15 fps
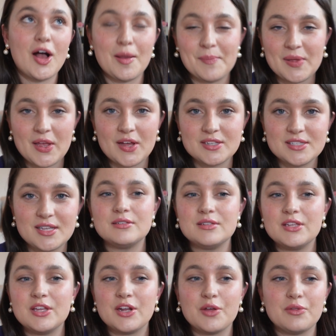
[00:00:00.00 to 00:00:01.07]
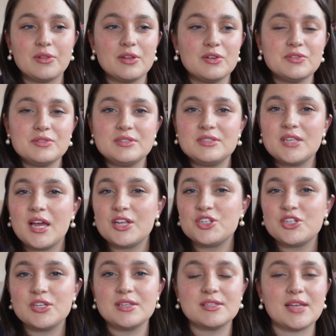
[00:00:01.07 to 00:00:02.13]
ambiance, the little
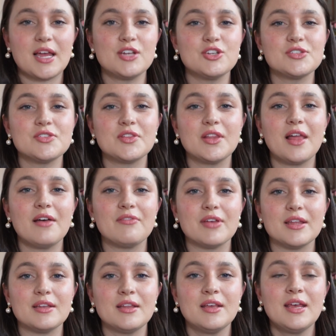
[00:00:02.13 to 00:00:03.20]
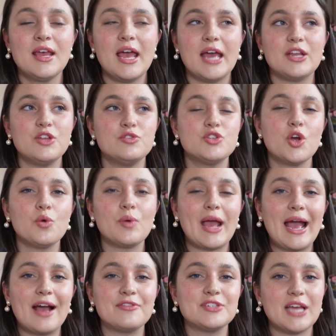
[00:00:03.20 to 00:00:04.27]
touches. I just love it. And you don't
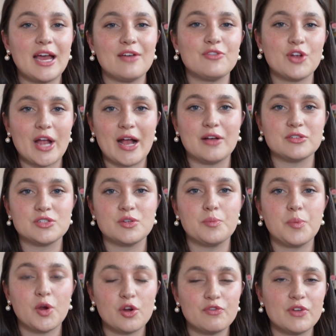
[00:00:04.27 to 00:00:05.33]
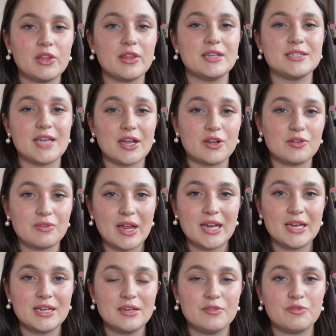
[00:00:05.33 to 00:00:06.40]
have to have your house perfectly
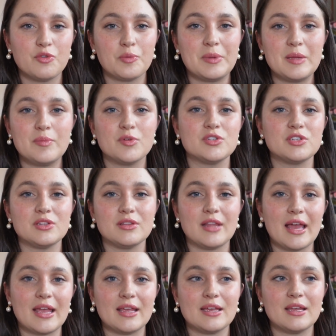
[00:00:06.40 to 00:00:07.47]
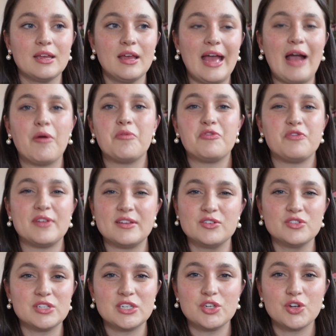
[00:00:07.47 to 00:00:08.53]
decorated for people to like how it
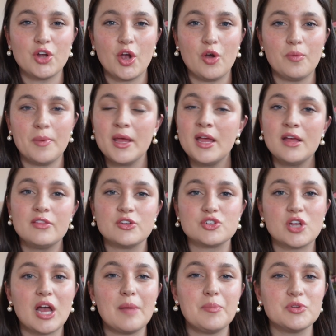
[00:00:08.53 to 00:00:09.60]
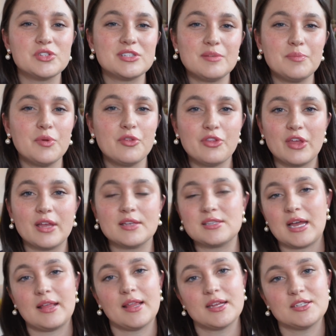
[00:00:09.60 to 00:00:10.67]
feels in your home. There's a couple simple things
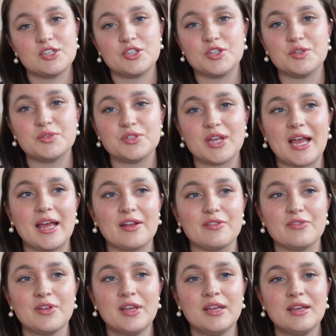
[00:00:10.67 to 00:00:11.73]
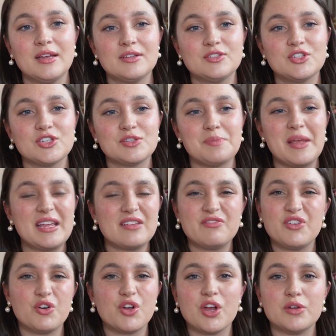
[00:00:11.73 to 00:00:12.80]
I like to do to kind of just make it
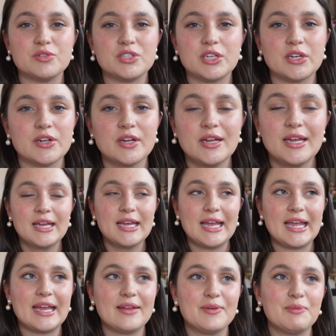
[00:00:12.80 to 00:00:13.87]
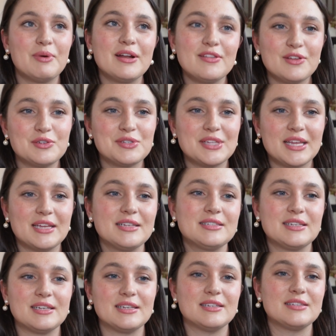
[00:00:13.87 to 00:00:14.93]
feel cozier. And one of those
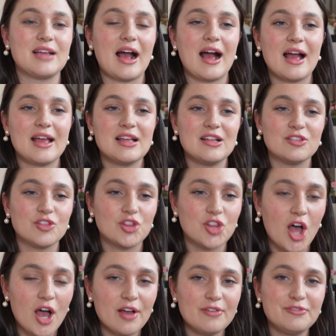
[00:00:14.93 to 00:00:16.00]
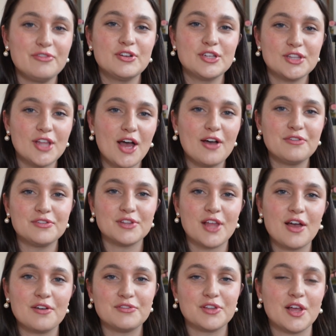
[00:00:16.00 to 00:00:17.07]
things is I love love,
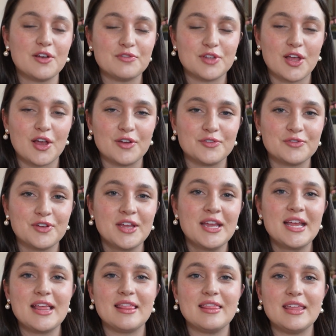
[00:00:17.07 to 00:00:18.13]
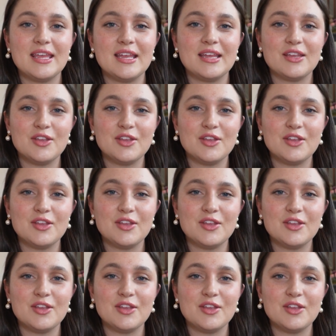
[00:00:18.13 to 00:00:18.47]
love, love, love the